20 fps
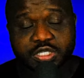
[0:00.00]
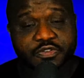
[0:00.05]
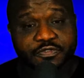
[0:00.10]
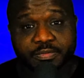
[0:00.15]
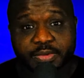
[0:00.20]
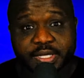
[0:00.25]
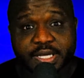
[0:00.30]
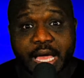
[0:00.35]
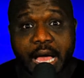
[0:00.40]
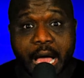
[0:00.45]

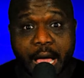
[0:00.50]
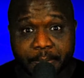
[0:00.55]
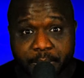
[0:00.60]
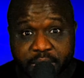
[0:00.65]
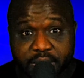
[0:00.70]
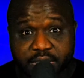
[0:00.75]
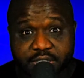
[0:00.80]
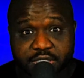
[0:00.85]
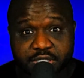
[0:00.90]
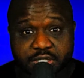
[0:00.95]
from the
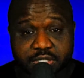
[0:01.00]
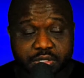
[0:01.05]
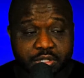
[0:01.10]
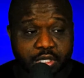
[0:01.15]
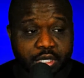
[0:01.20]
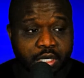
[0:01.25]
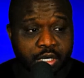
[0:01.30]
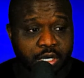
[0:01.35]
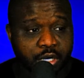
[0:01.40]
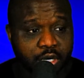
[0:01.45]
comics.
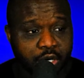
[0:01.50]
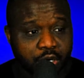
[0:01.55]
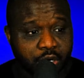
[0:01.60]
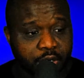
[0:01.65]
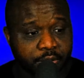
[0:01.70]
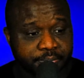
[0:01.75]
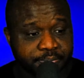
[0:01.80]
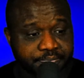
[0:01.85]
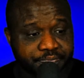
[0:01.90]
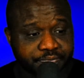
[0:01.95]

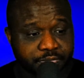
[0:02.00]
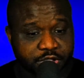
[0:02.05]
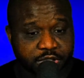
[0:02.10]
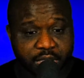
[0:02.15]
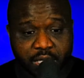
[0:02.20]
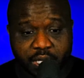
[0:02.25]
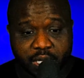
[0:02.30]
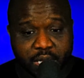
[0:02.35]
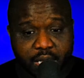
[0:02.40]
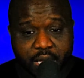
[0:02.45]
And
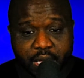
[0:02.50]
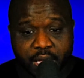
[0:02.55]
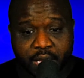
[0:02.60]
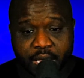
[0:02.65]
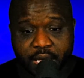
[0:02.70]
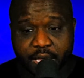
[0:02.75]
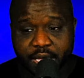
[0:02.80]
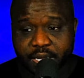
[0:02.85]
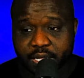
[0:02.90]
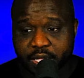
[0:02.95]

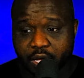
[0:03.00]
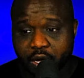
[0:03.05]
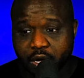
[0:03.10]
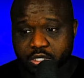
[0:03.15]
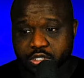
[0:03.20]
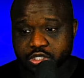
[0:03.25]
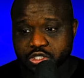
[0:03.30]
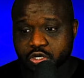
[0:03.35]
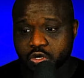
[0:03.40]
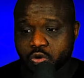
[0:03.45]
they
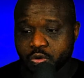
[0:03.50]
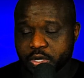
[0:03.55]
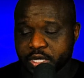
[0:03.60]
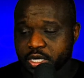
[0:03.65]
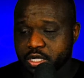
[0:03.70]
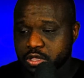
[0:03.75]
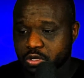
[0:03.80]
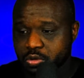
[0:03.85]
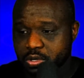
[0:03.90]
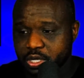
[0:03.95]
also
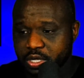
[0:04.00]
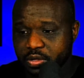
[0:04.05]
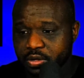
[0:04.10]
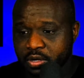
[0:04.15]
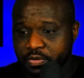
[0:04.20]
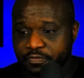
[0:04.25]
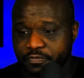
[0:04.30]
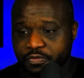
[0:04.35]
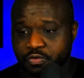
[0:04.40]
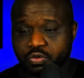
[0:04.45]
included
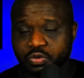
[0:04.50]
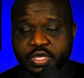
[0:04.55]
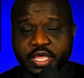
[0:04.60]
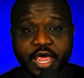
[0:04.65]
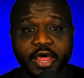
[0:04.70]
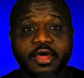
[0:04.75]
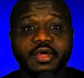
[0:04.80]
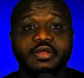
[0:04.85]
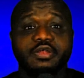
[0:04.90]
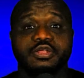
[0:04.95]
a few
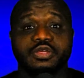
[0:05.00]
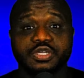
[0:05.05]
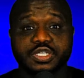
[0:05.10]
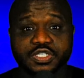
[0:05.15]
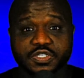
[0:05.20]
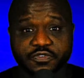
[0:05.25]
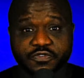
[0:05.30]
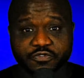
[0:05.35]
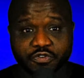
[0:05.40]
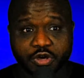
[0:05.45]

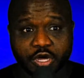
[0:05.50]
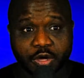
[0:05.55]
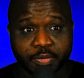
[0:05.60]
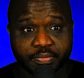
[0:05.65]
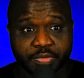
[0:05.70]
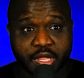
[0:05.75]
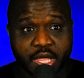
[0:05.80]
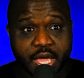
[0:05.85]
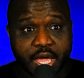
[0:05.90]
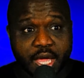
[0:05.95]
characters
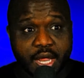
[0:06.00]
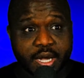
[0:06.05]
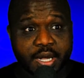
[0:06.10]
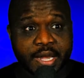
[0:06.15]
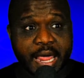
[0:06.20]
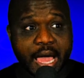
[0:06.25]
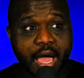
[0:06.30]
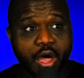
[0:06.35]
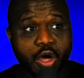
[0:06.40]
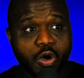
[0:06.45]
from
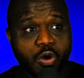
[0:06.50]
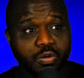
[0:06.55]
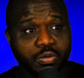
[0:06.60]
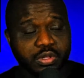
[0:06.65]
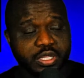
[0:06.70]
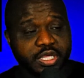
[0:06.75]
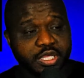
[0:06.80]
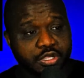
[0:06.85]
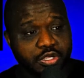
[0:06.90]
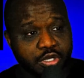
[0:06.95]
not
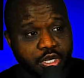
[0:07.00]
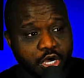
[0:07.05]
only